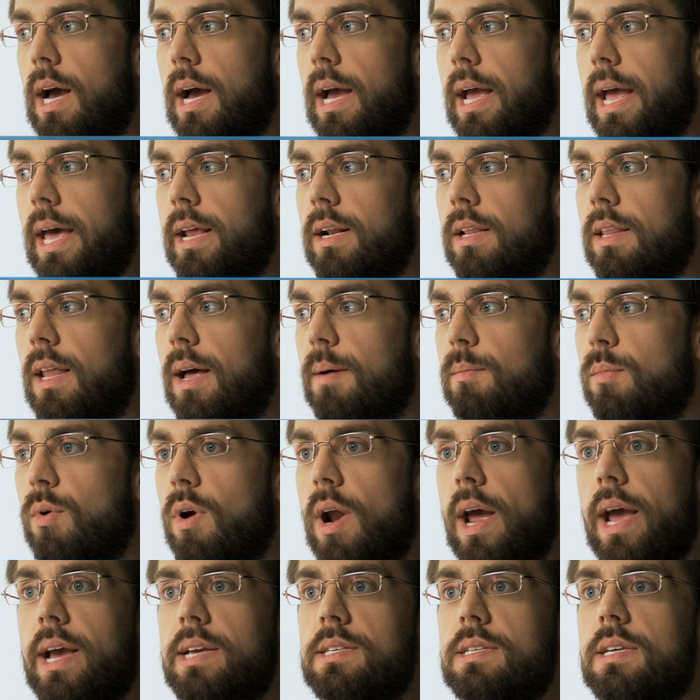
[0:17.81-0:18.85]
I had a lot more
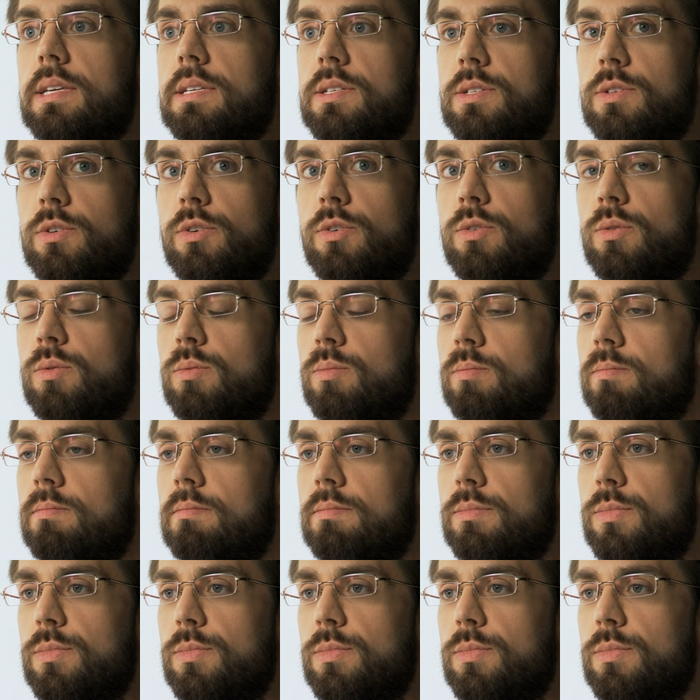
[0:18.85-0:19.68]
access to